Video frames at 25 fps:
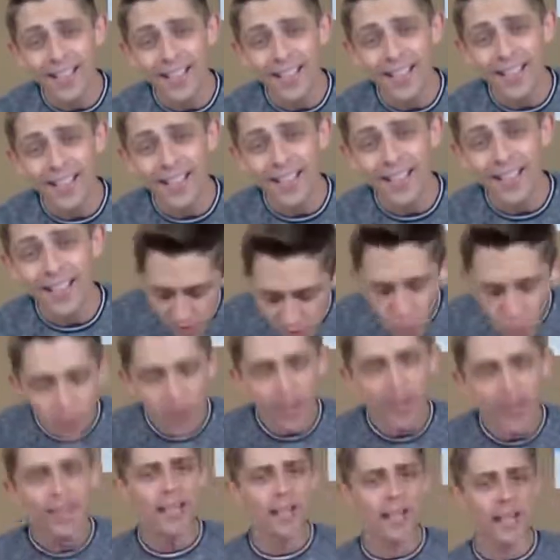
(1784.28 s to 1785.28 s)
We must be
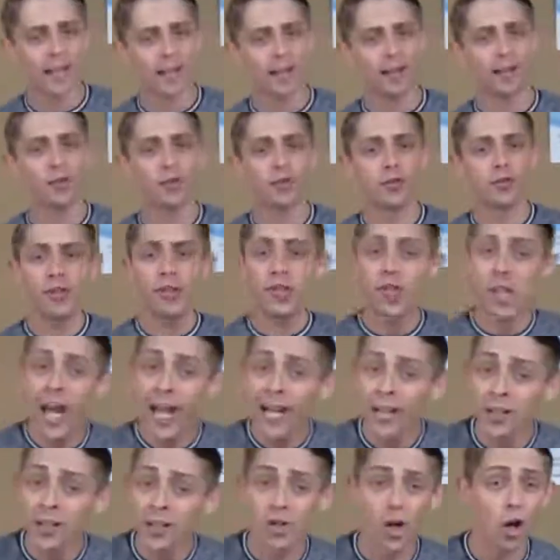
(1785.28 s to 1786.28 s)
willing to
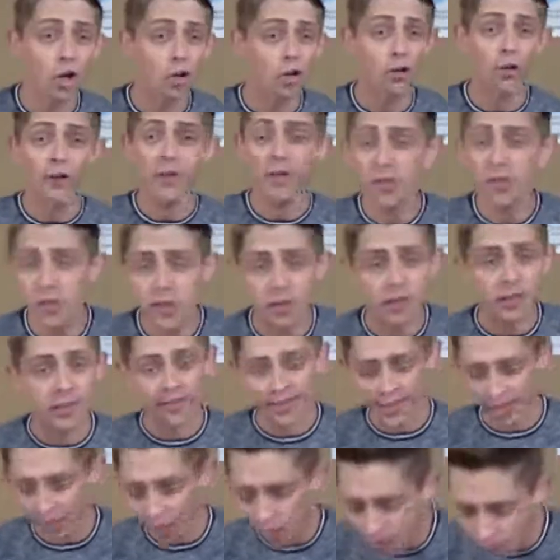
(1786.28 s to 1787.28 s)
change our
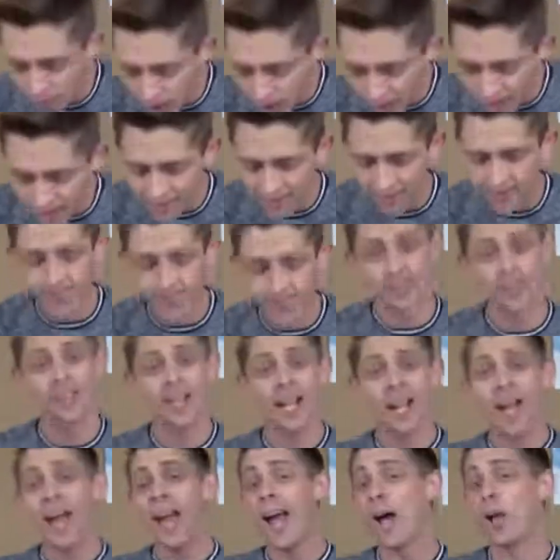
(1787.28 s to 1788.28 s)
traditions and our practices
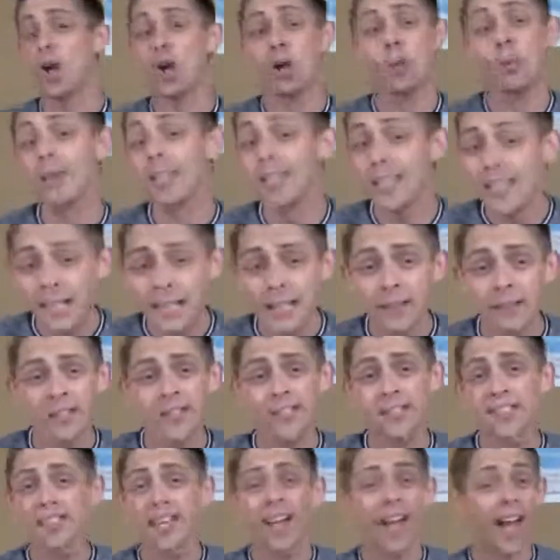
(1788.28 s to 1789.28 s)
and our
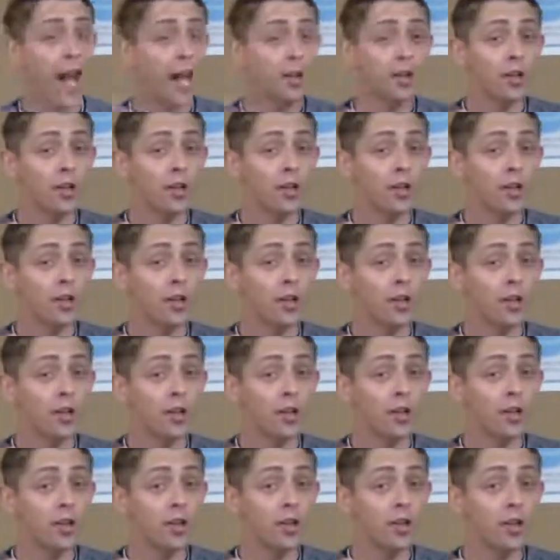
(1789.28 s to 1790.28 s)
beliefs and our
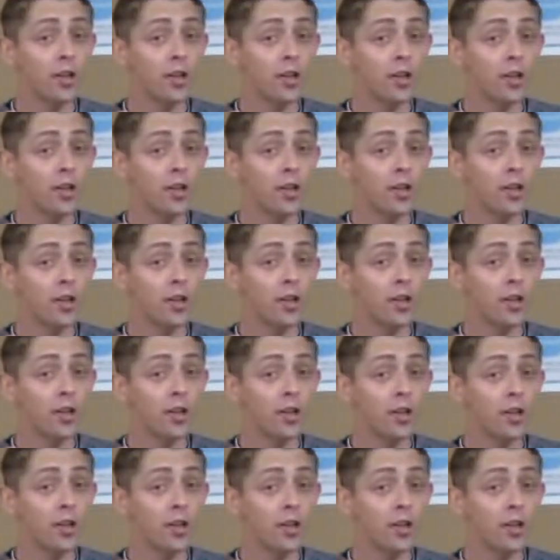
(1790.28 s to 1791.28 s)
buildings, as we've already
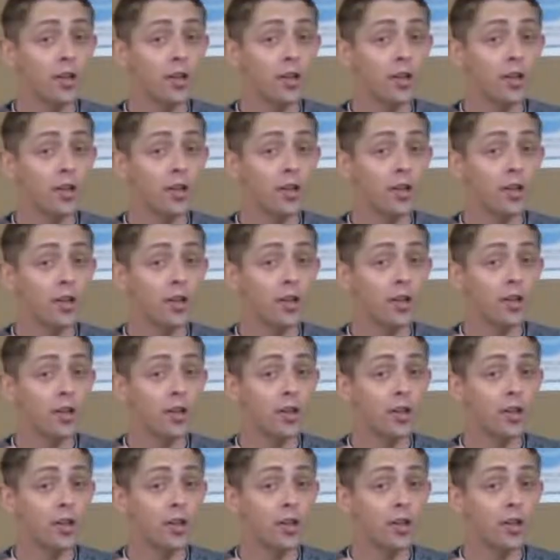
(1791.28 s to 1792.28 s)
heard,
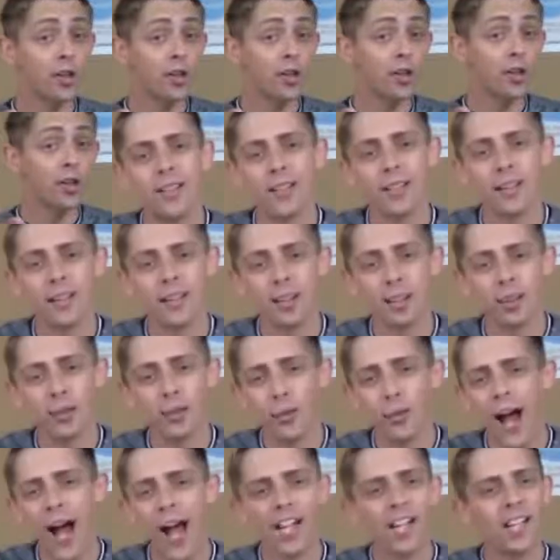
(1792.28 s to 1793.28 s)
to reflect the
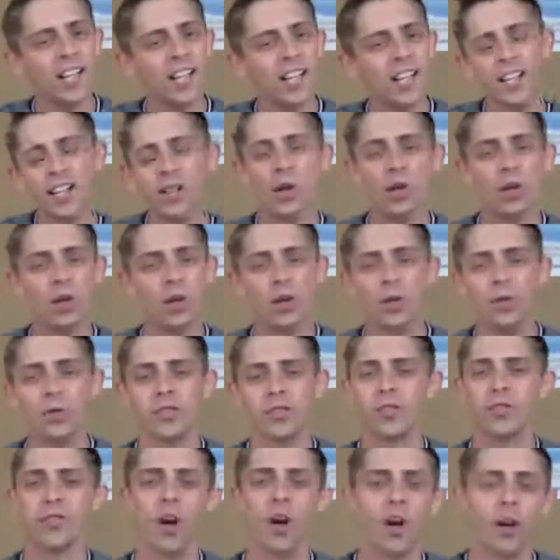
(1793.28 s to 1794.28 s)
radically
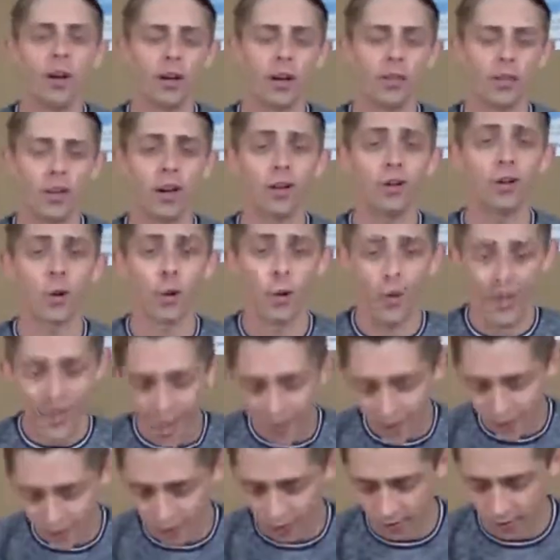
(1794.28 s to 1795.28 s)
inclusive heart of our
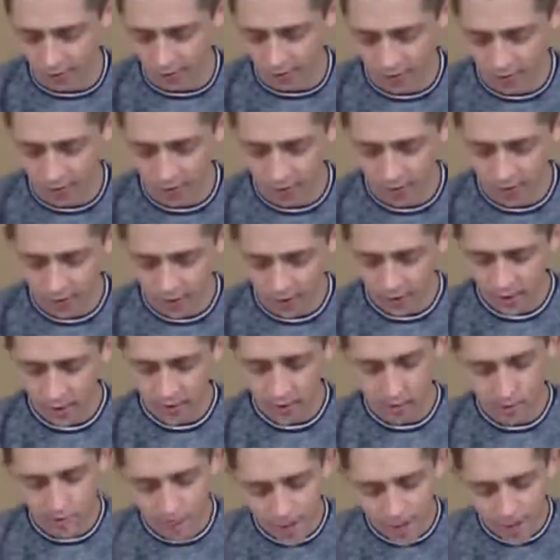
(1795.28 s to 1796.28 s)
Creator,
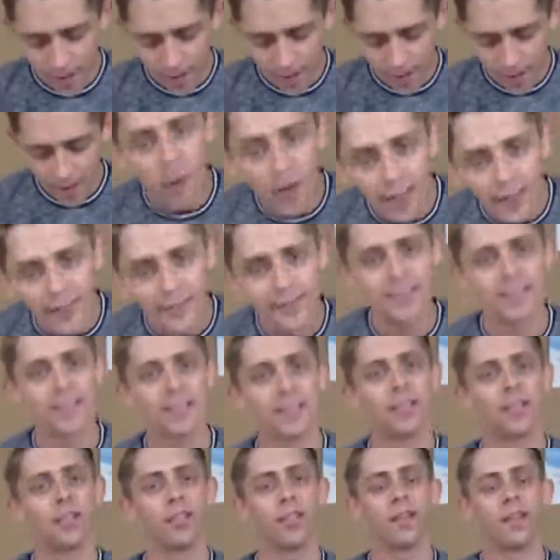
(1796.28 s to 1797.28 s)
no matter what
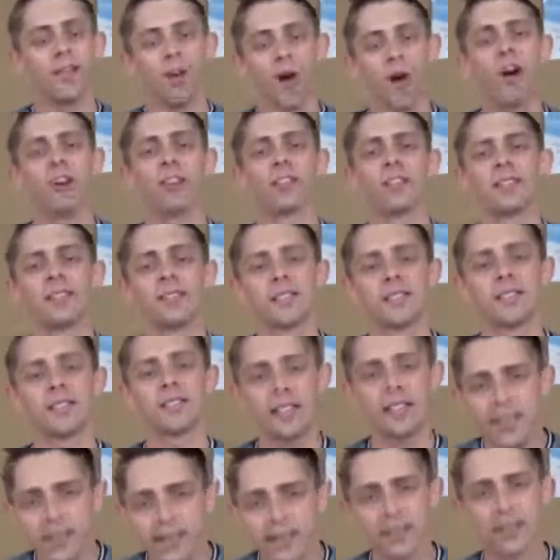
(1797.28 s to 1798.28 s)
the cost
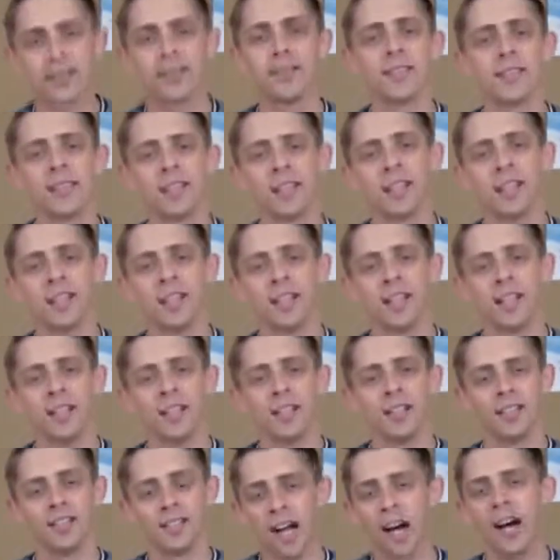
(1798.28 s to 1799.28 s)
is
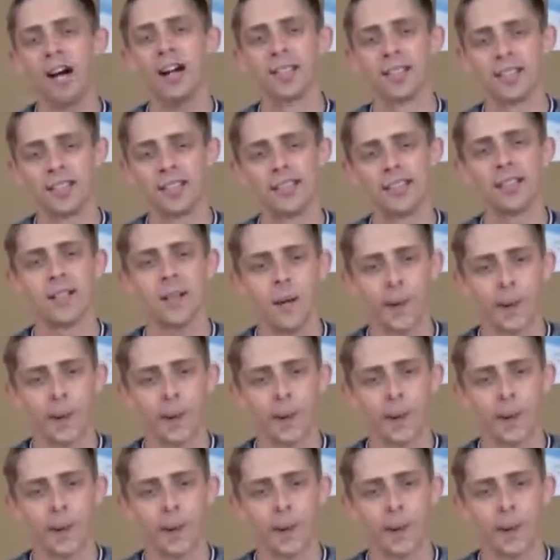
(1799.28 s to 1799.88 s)
to us.